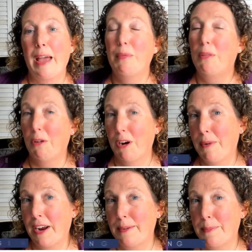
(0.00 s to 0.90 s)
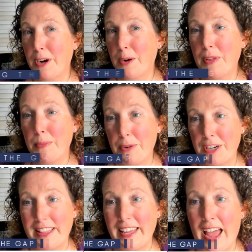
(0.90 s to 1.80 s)
I'm Laura Brandenburg with
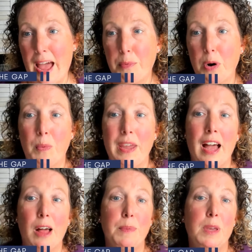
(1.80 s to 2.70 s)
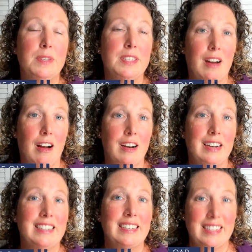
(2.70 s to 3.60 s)
Bridging the Gap, where we help you start,
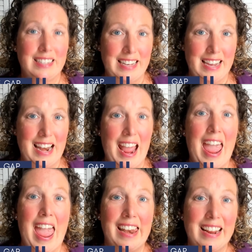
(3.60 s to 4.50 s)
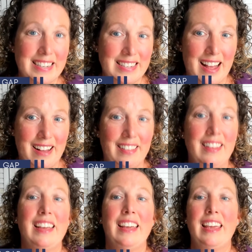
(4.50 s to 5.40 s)
succeed, and excel
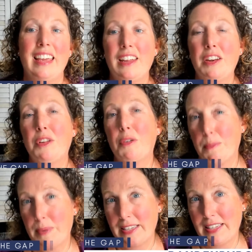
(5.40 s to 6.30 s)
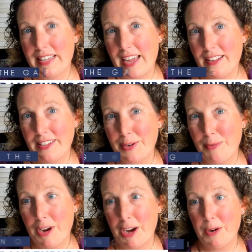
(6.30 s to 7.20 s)
in your business analyst
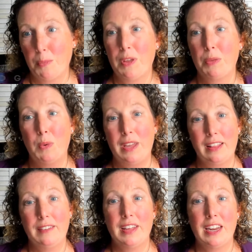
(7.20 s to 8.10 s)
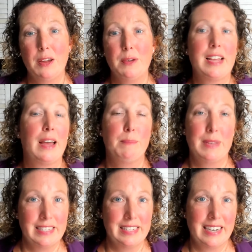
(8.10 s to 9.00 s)
career with weekly videos on
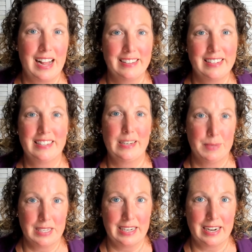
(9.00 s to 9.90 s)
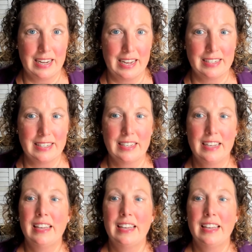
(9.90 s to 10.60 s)
business analysis tips and techniques.